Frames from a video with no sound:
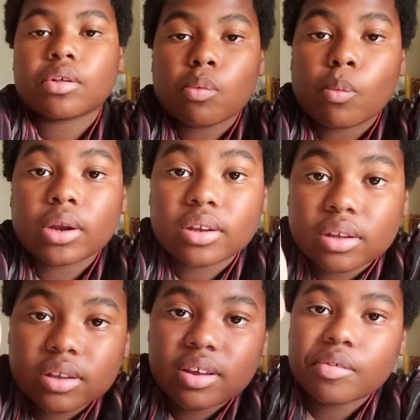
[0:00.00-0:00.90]
it, what
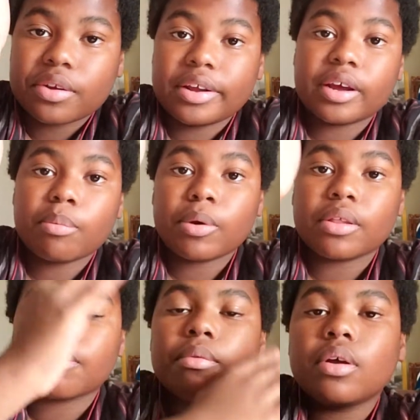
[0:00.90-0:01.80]
doesn't it come with.
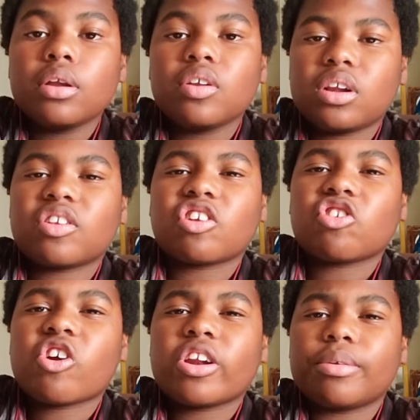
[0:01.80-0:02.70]
Let's get started.